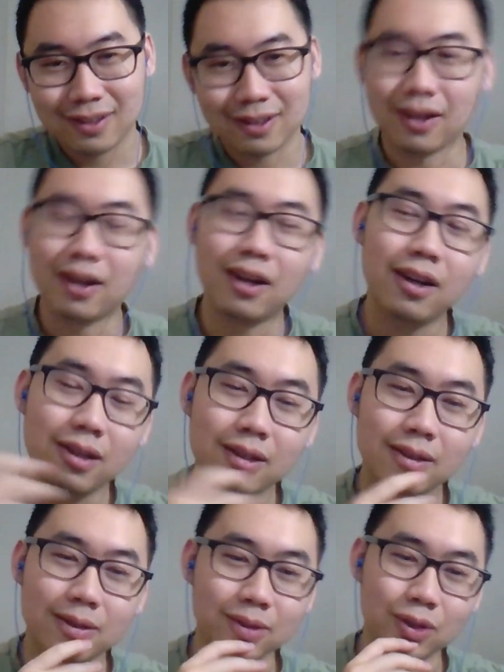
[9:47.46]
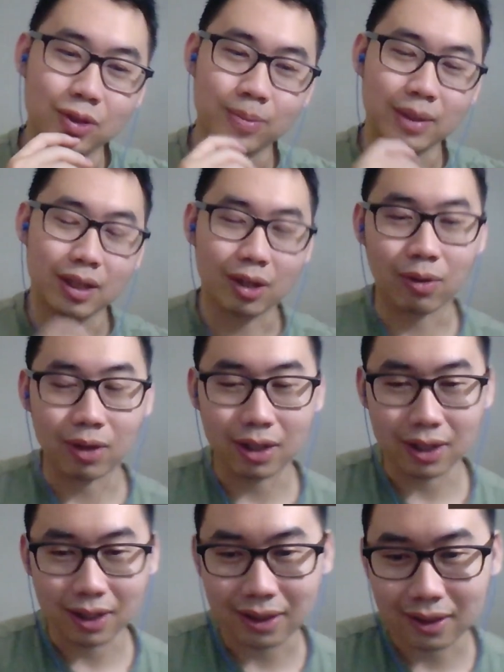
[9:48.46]
Oh, she's being
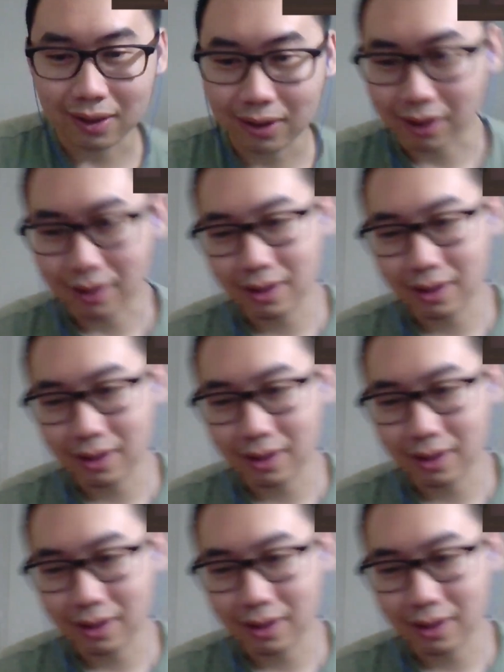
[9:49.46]
quiet. Okay.